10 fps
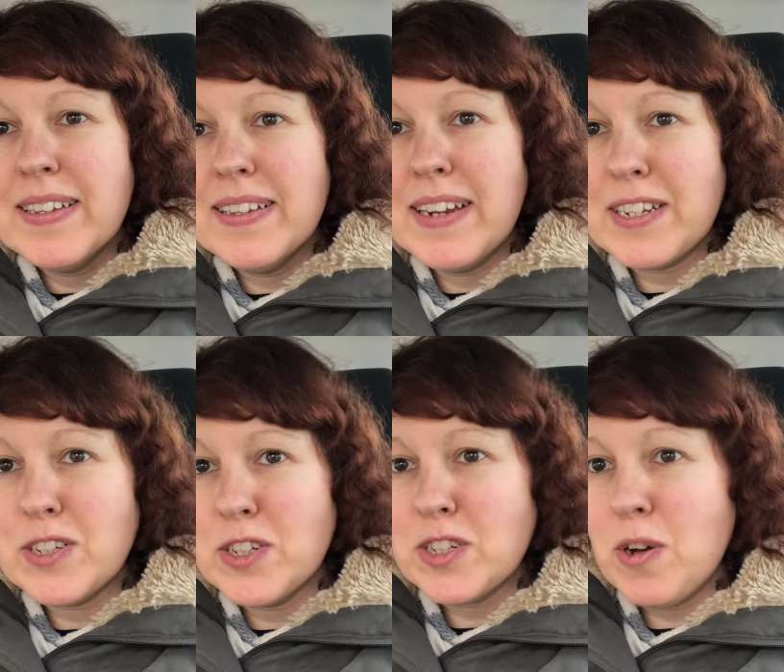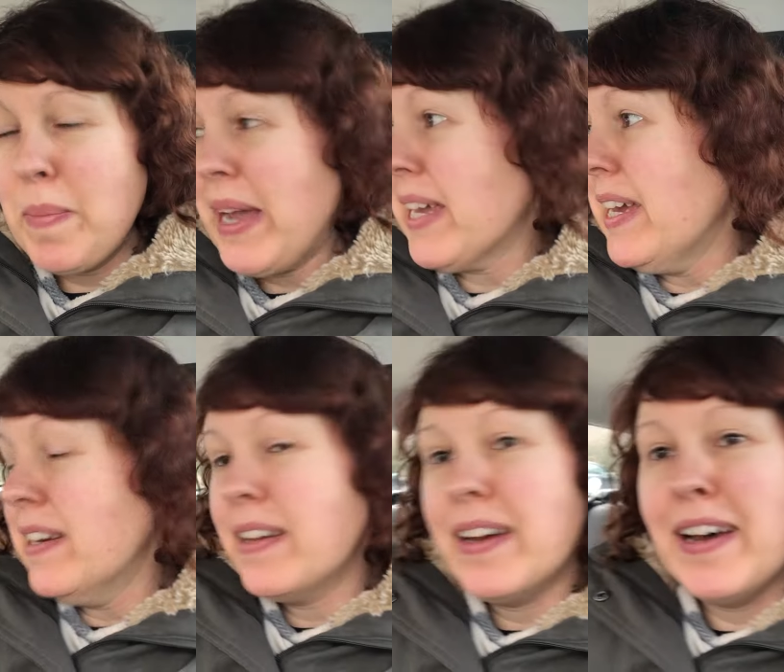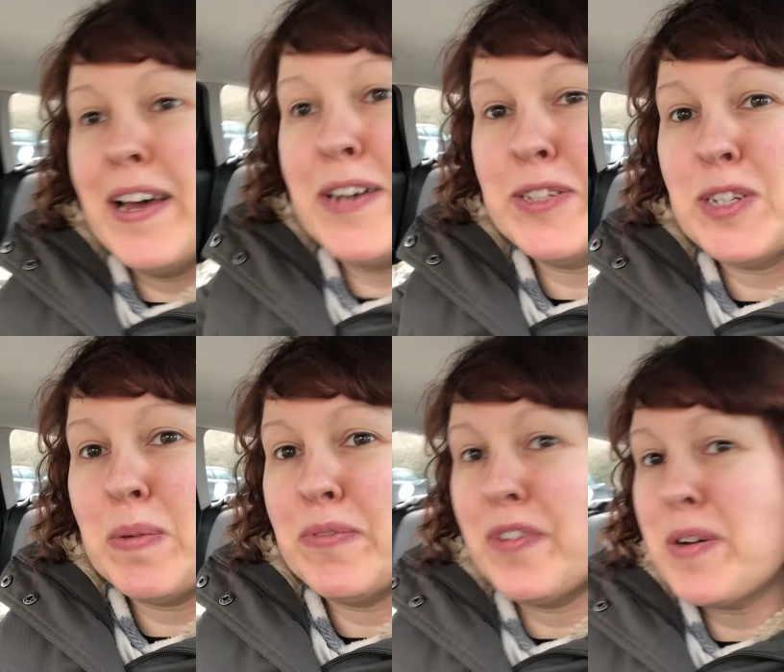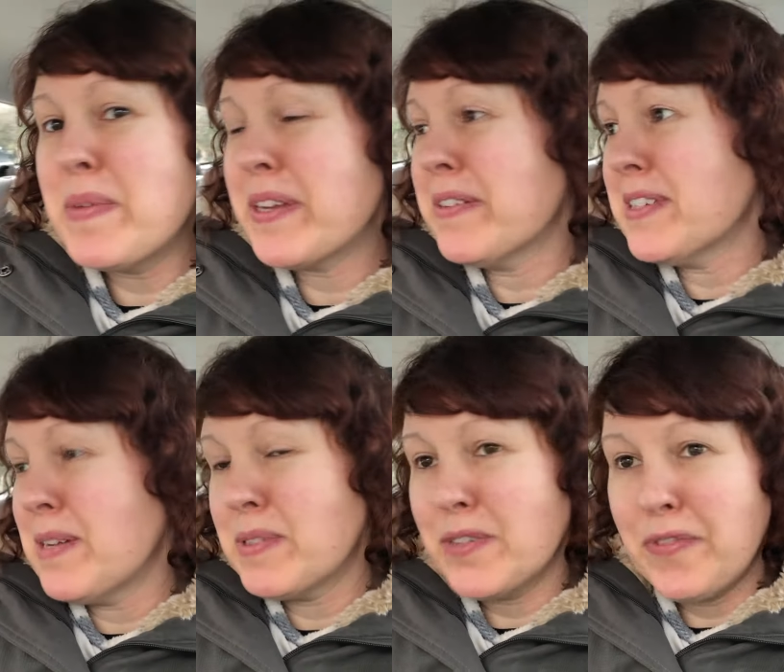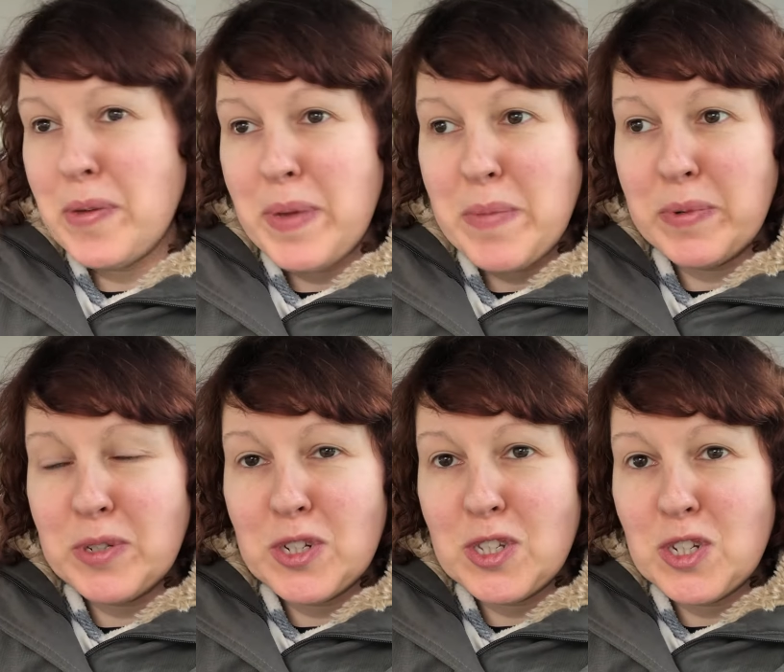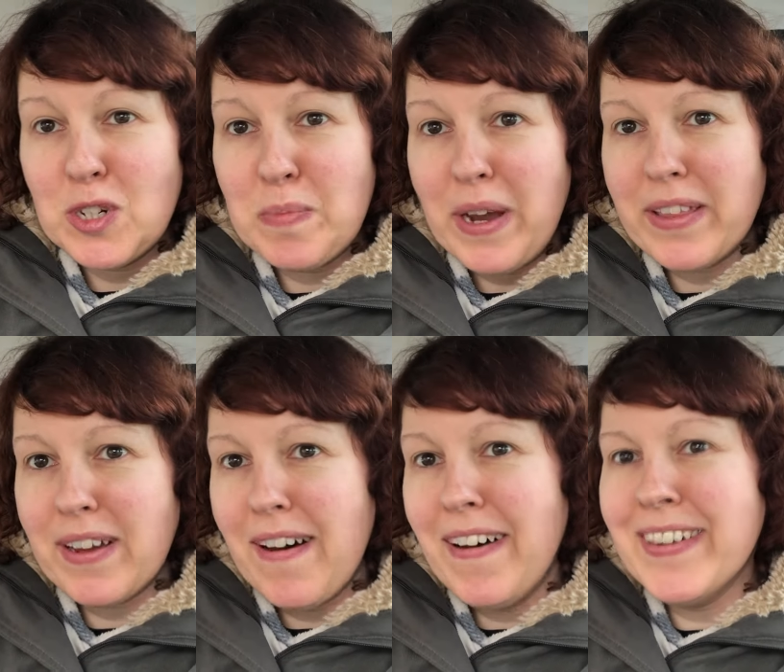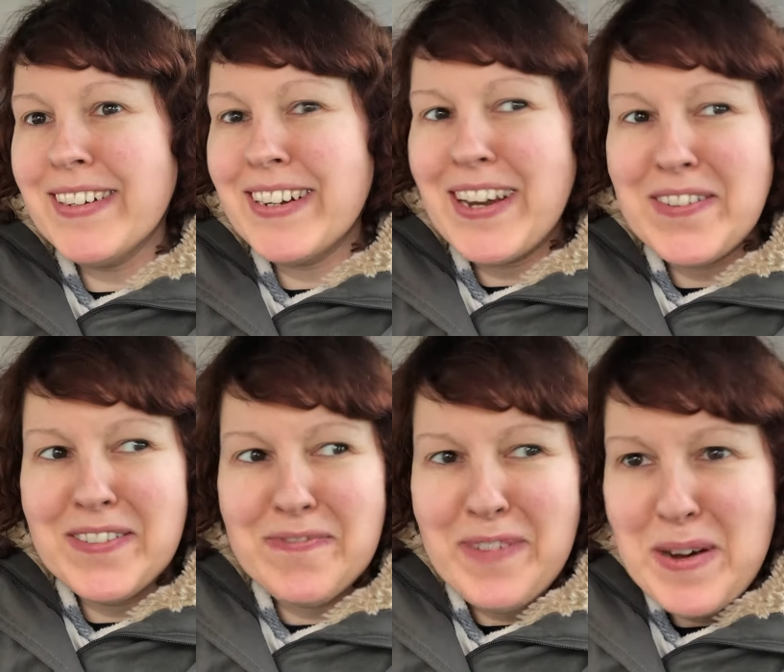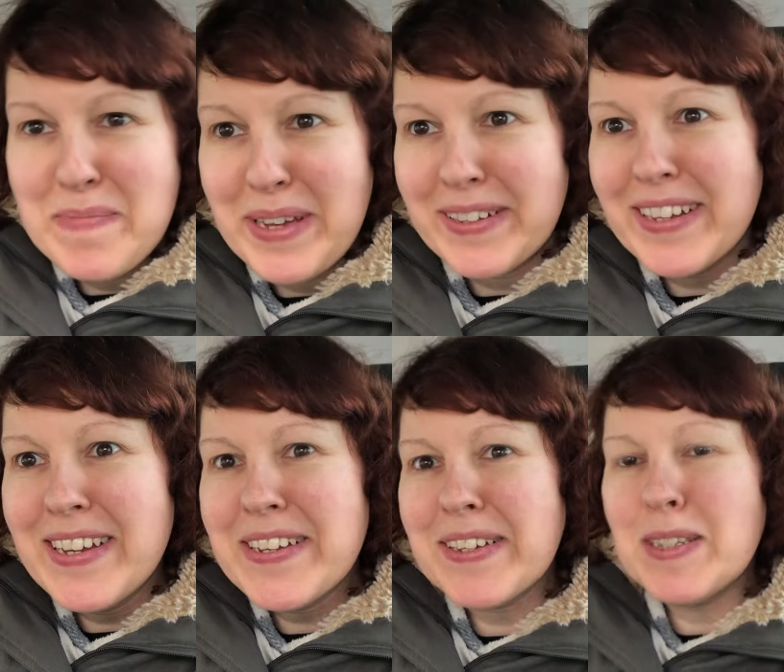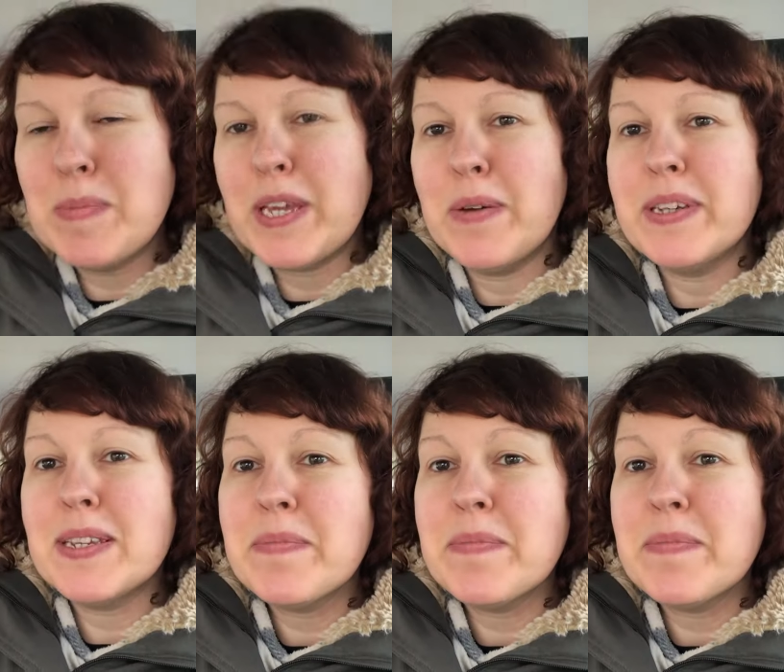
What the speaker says: Nick's just got back in. I stopped filming because there was a few people just stood by the car. I felt a bit conspicuous.